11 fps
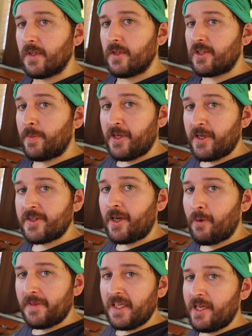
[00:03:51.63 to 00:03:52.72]
So I'm gonna start
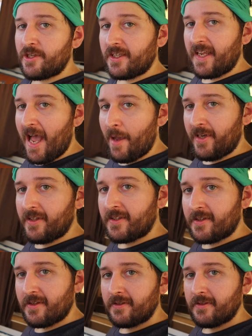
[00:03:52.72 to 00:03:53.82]
with the kitchen cabinets.